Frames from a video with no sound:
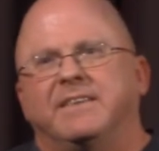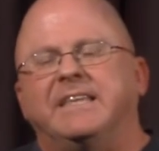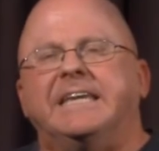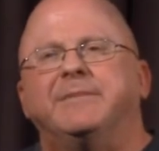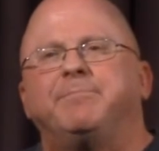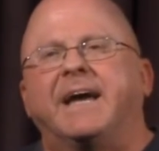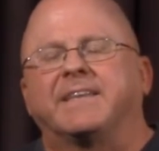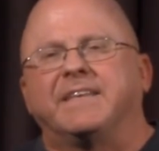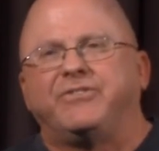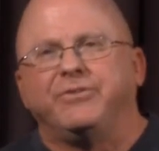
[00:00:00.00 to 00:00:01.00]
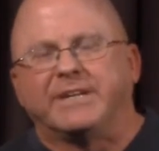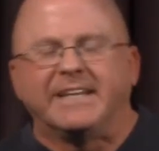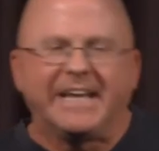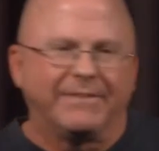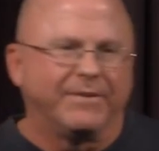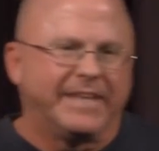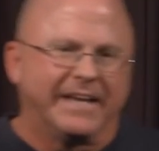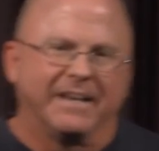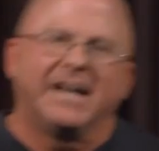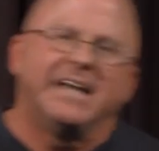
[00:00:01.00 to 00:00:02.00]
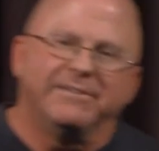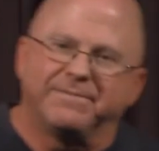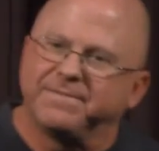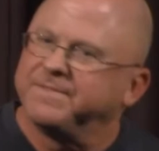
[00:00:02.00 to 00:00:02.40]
the impact that you can have on that life,